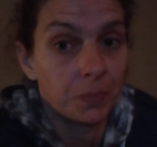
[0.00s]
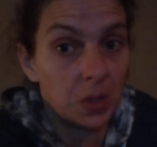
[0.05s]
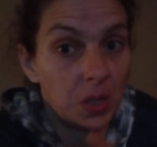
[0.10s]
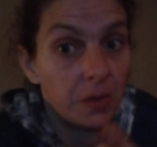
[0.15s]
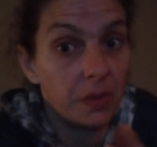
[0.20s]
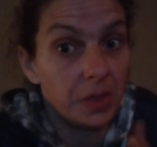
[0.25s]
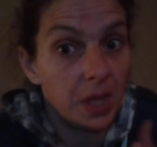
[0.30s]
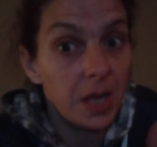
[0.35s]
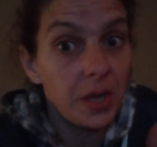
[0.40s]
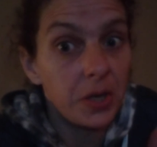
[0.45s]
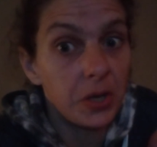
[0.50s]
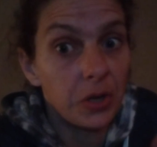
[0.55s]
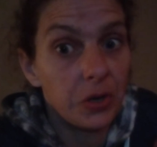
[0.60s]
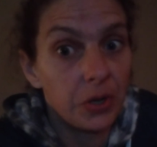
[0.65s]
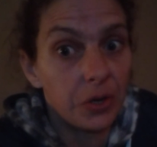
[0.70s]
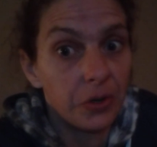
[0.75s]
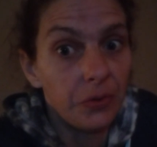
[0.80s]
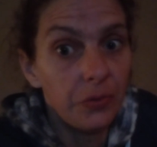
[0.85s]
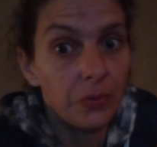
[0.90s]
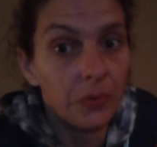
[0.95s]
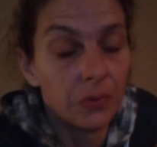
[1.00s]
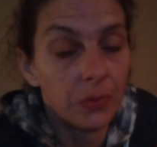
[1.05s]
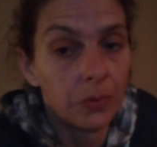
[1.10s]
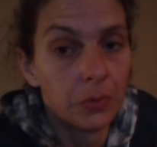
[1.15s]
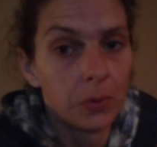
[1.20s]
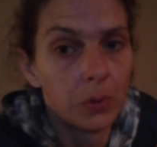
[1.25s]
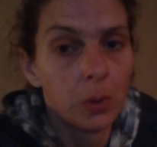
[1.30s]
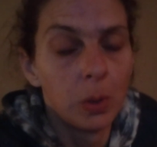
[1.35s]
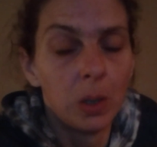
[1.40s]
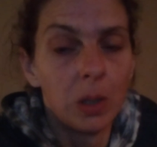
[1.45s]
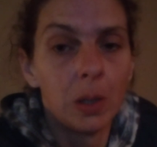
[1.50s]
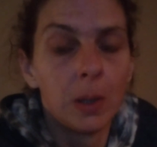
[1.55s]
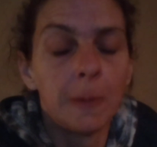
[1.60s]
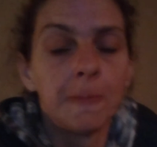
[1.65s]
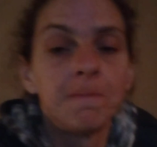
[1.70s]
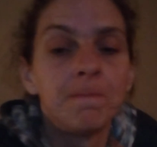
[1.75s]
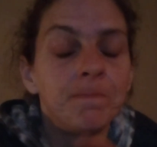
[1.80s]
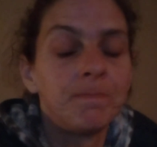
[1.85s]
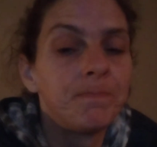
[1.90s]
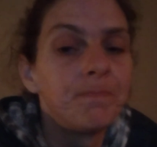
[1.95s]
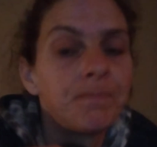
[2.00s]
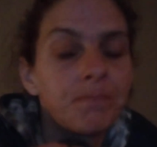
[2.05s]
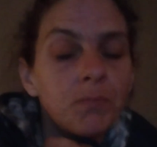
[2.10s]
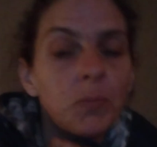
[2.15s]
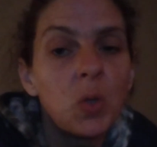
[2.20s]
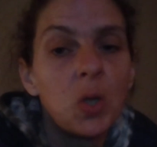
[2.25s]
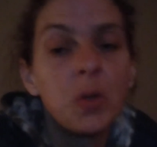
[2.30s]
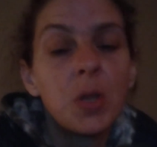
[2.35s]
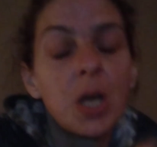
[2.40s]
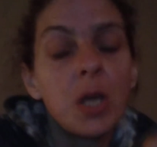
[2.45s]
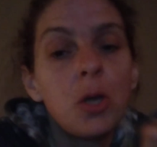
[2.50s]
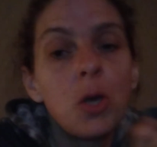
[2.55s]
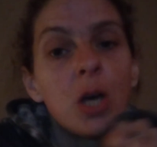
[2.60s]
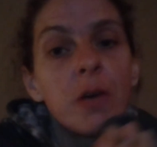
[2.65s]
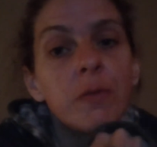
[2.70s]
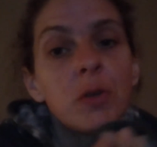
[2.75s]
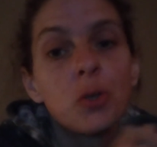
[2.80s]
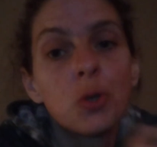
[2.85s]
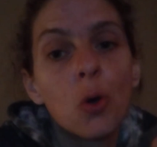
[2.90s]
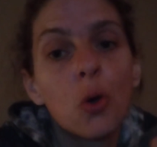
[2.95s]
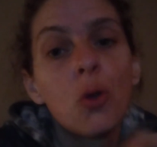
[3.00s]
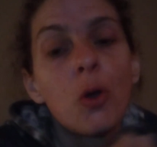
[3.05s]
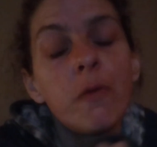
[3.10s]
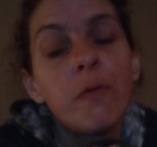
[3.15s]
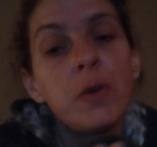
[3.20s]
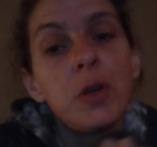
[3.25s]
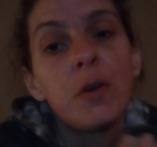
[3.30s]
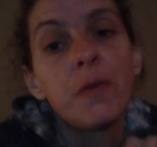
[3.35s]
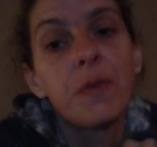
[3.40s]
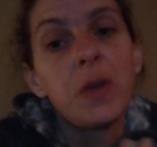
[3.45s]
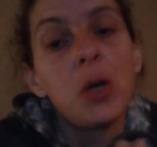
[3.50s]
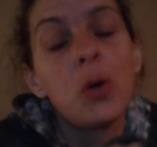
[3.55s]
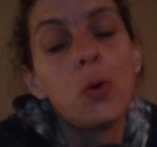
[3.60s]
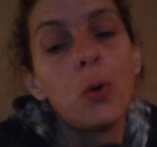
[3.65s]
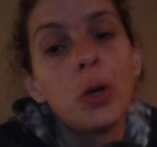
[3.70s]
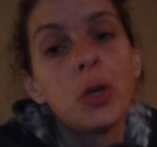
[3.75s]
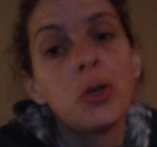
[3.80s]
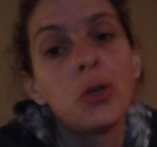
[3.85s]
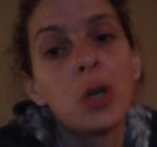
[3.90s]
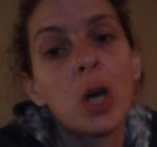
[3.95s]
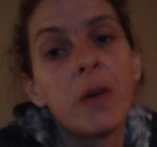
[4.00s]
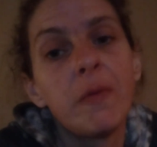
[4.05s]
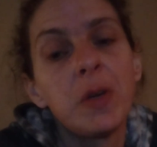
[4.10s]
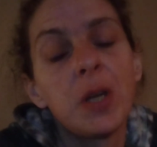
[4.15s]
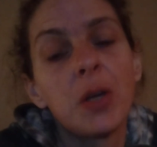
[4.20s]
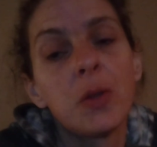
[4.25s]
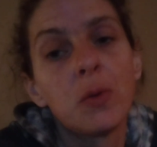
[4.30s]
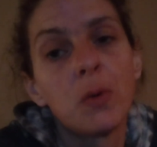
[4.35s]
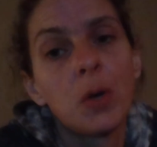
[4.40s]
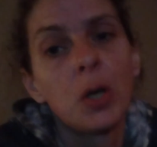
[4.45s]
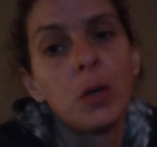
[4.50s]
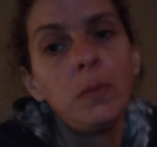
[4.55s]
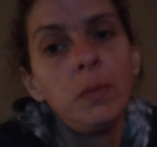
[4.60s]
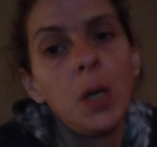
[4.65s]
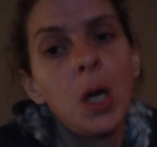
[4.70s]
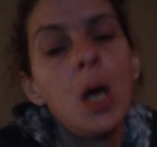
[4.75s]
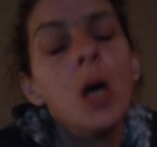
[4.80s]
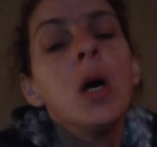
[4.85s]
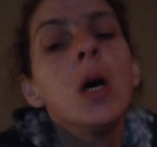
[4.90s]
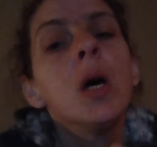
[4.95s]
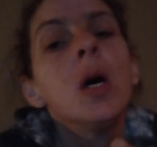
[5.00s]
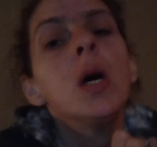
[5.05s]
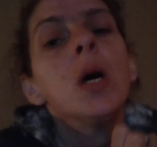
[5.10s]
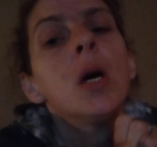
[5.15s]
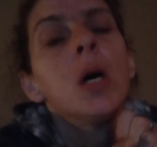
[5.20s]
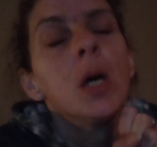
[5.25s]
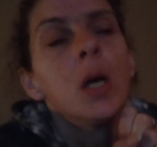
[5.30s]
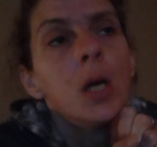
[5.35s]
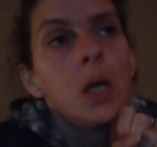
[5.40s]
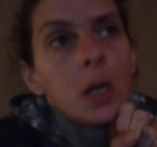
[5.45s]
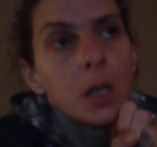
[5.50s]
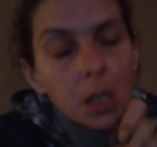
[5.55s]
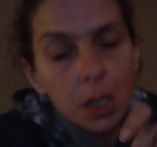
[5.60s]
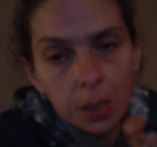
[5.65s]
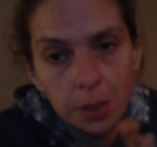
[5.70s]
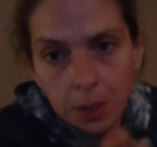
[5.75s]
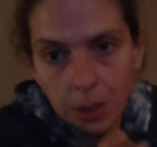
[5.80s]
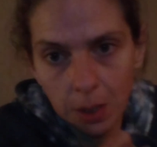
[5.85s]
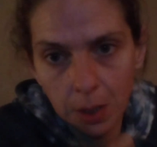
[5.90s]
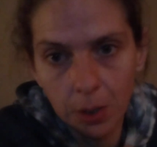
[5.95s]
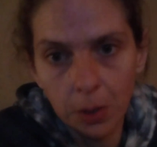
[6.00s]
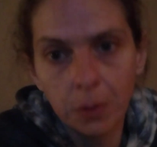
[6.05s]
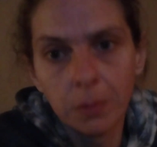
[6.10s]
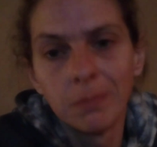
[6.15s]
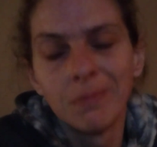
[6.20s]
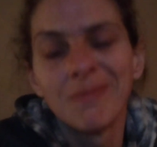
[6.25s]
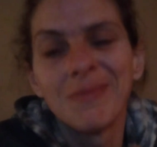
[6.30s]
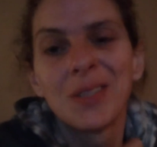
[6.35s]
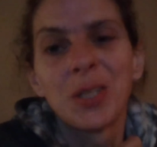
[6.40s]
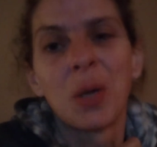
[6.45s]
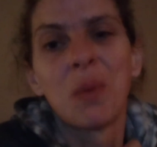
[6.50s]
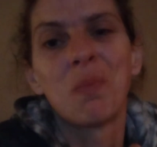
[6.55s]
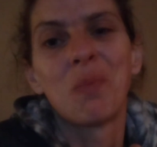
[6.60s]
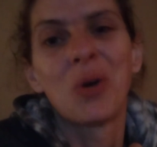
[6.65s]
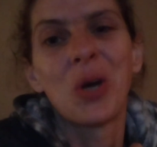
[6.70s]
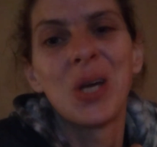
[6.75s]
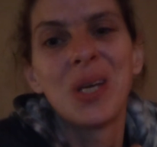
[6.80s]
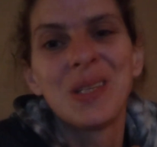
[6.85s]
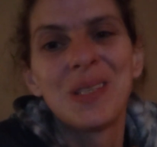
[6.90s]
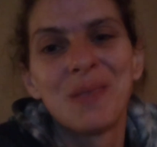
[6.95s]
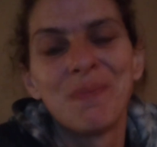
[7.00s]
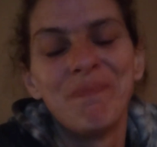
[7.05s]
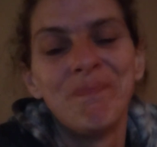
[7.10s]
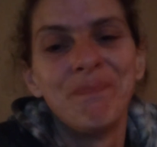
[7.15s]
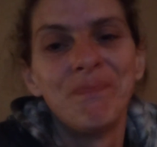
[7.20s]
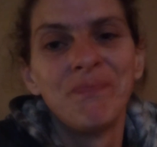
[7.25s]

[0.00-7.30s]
You think you do. You think you have control over your vehicle as you're driving down the road? Until something breaks.